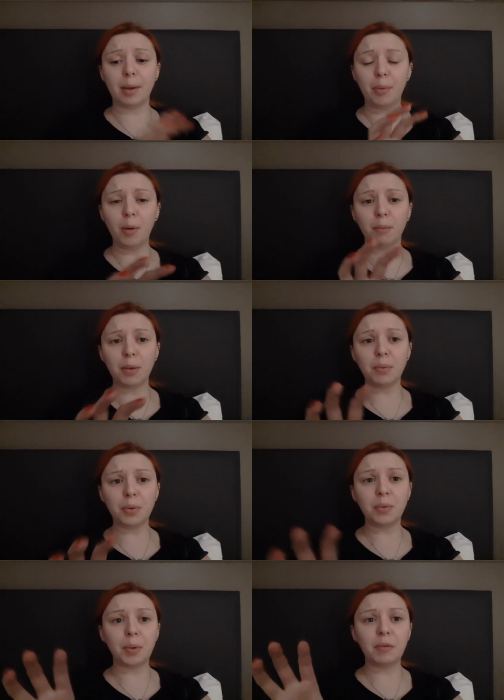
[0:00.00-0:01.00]
I probably
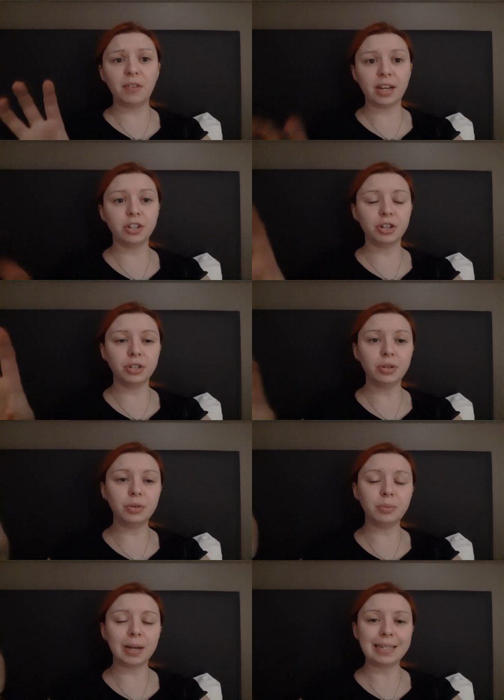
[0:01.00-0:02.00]
will venture
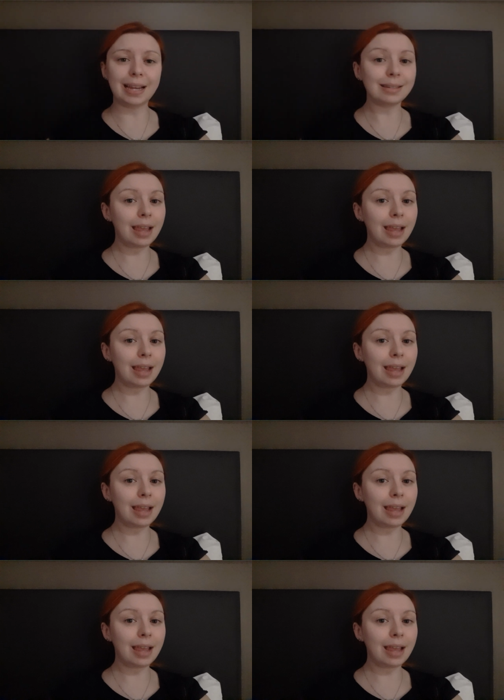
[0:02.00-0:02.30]
to my dad's